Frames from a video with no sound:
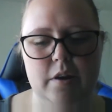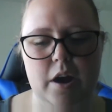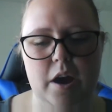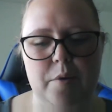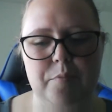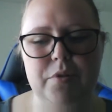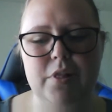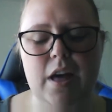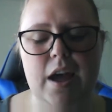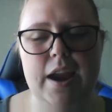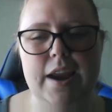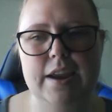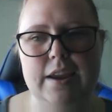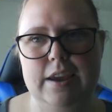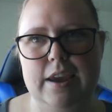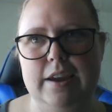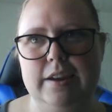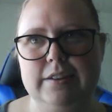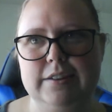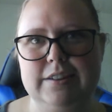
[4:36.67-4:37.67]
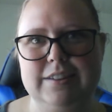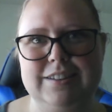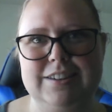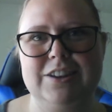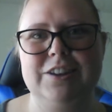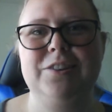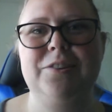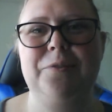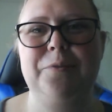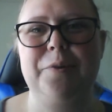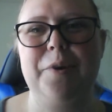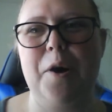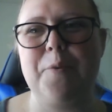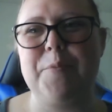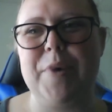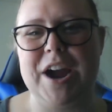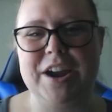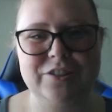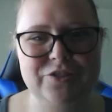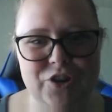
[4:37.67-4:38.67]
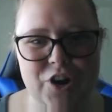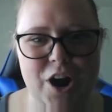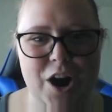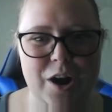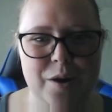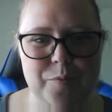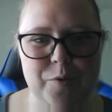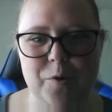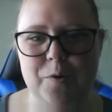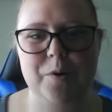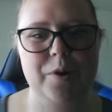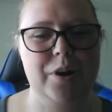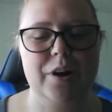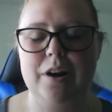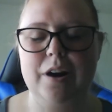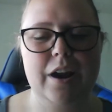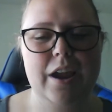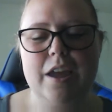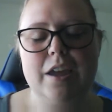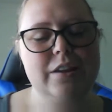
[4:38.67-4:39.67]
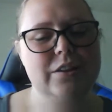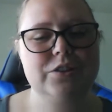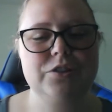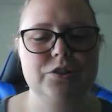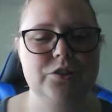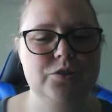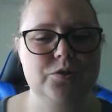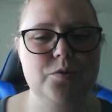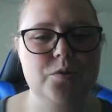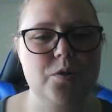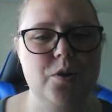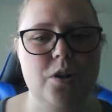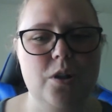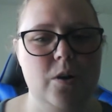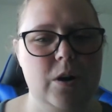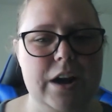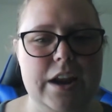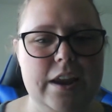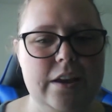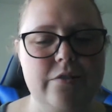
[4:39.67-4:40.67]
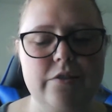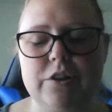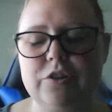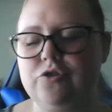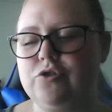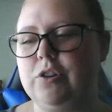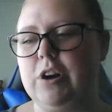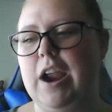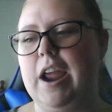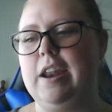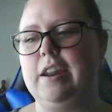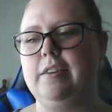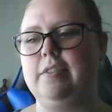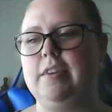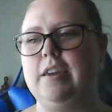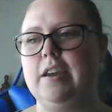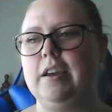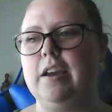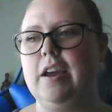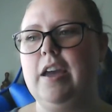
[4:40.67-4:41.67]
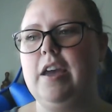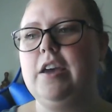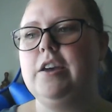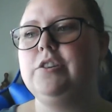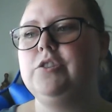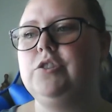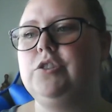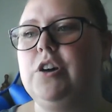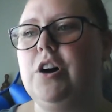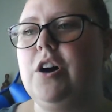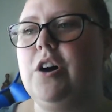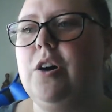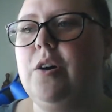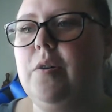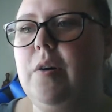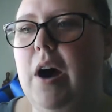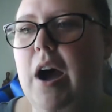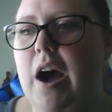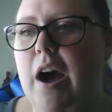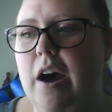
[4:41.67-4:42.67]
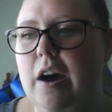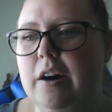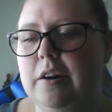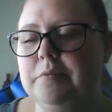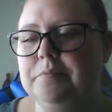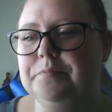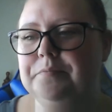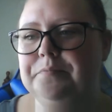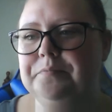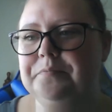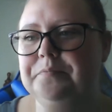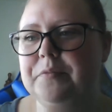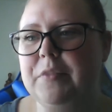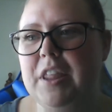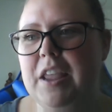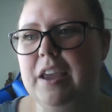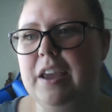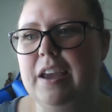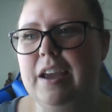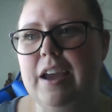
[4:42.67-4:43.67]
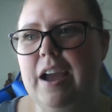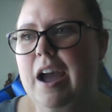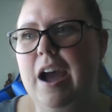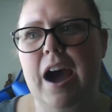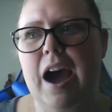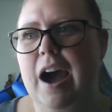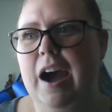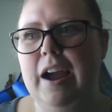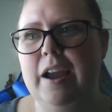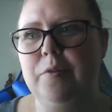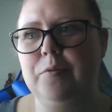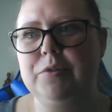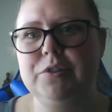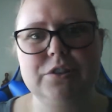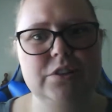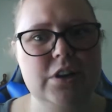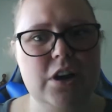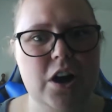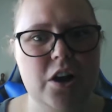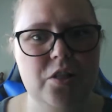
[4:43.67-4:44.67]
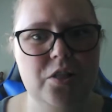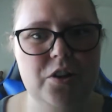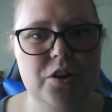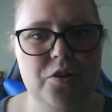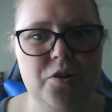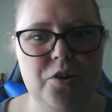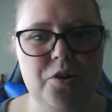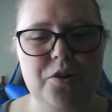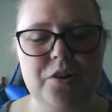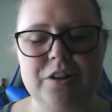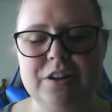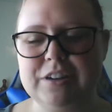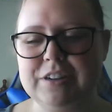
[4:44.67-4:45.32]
applying it to my job or to school or English or anything. So I was a little